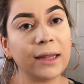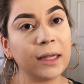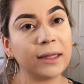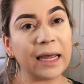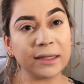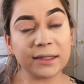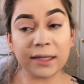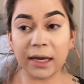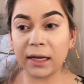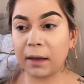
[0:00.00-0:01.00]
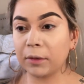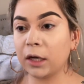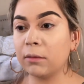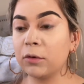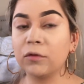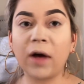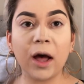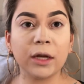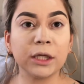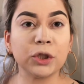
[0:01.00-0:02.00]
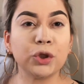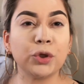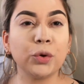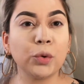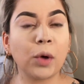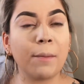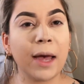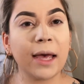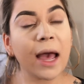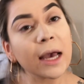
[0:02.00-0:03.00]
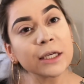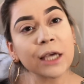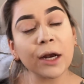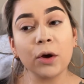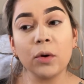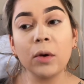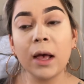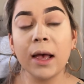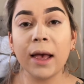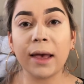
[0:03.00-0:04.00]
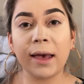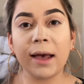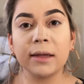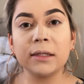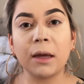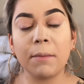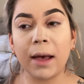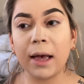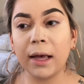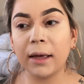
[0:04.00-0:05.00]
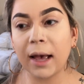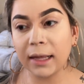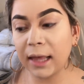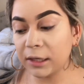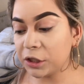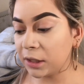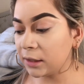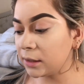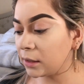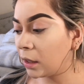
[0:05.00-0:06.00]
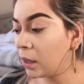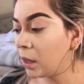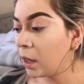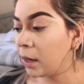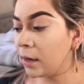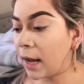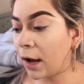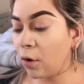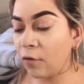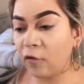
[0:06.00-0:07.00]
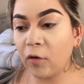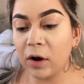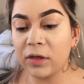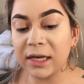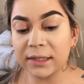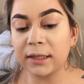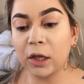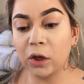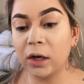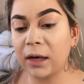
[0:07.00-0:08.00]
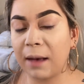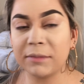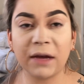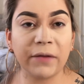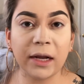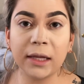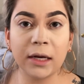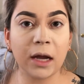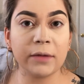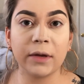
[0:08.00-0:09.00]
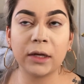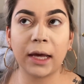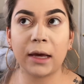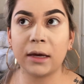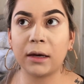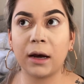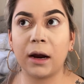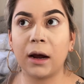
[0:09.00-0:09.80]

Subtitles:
let that sit, I'm gonna move on to my eyeshadow and my eyelashes. Now for this look, I'm definitely not even like,